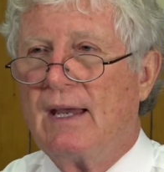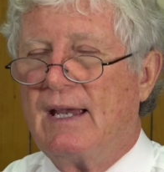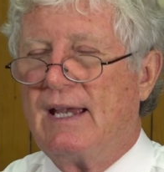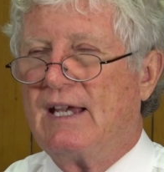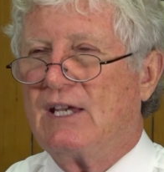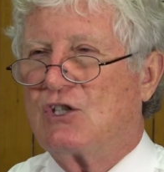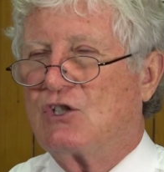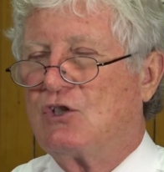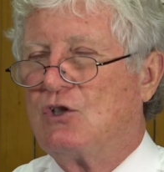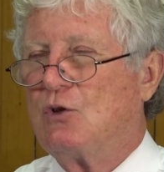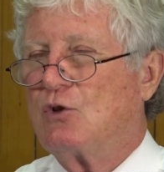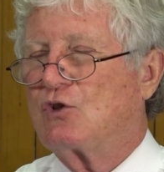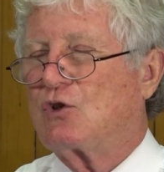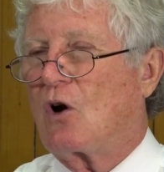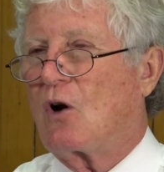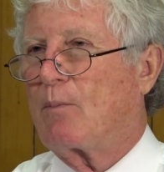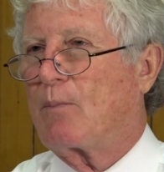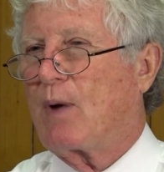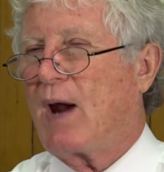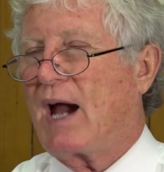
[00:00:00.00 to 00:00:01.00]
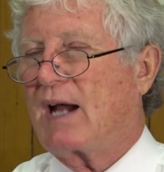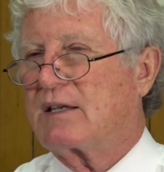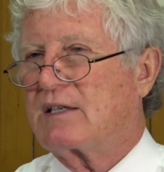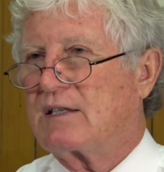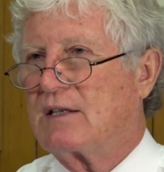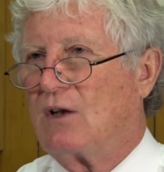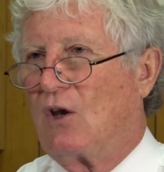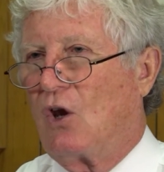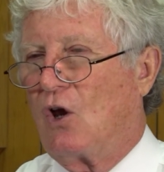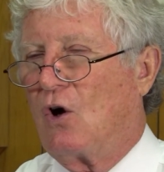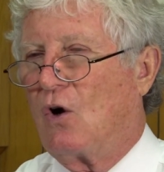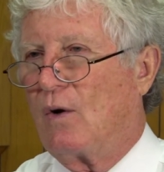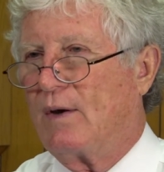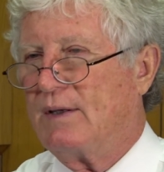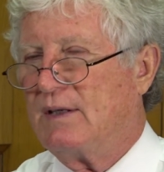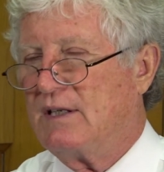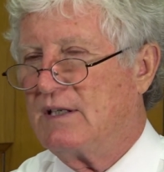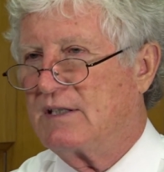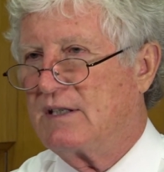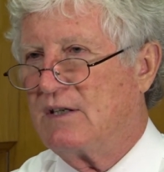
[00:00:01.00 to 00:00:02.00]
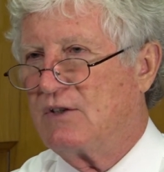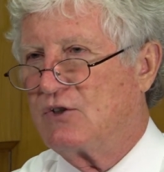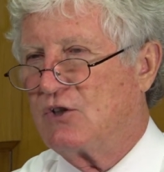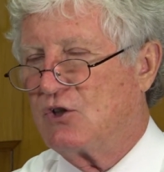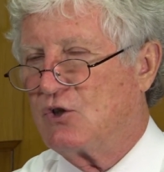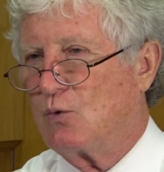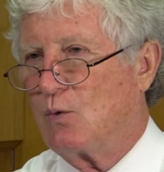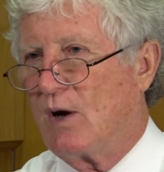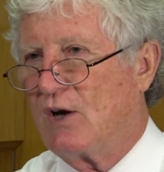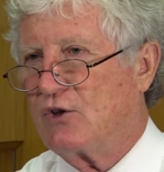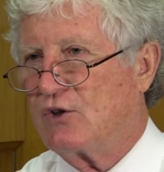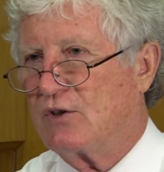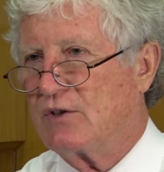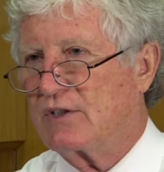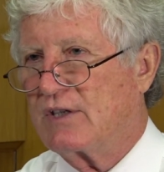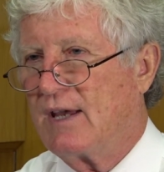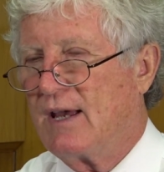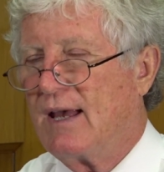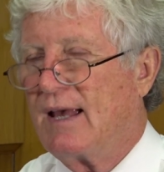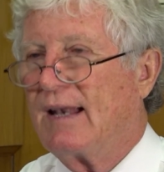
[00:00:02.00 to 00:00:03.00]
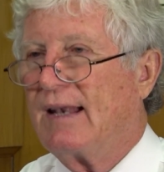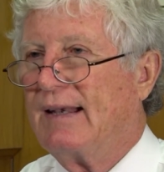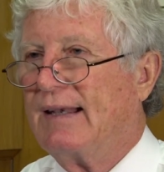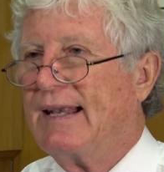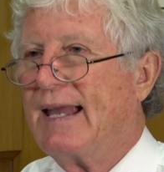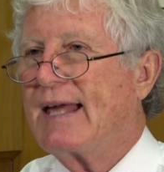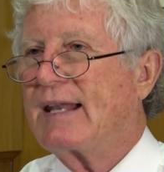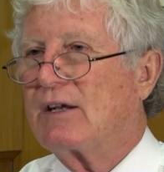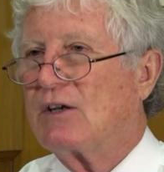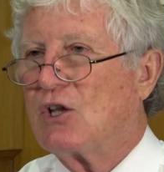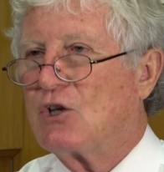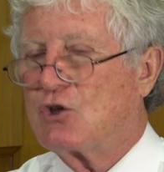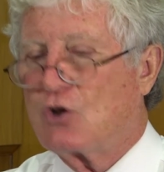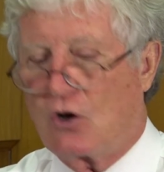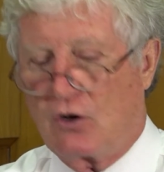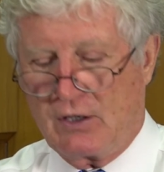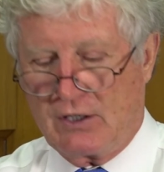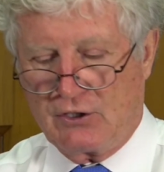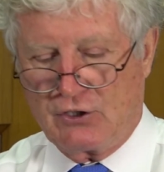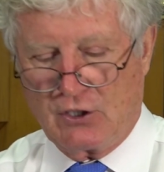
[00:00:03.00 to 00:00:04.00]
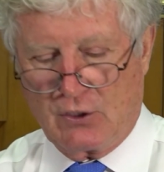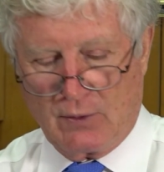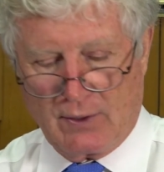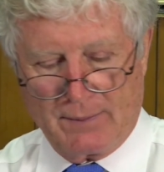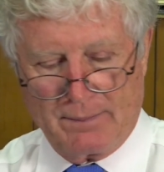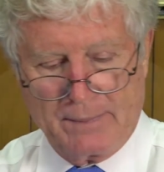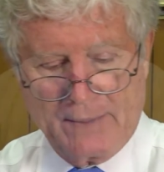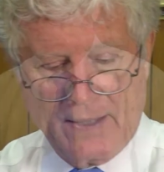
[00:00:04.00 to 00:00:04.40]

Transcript: is to start practicing law in these situations. Let an attorney do it.